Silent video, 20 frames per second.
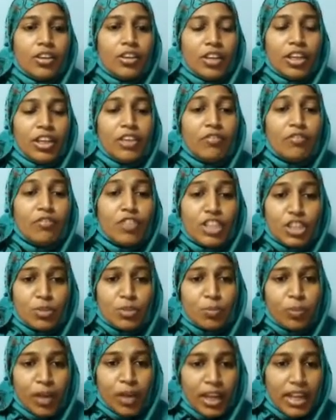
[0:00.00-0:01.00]
in
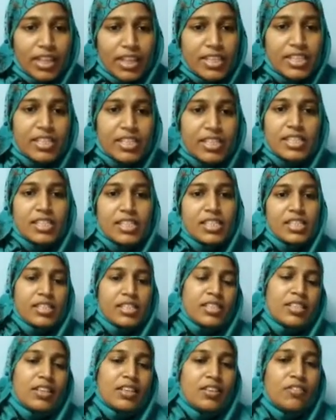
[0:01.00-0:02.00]
which place is
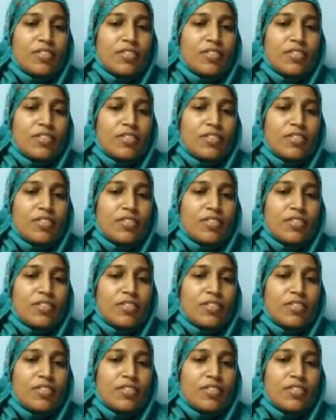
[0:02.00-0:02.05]
it?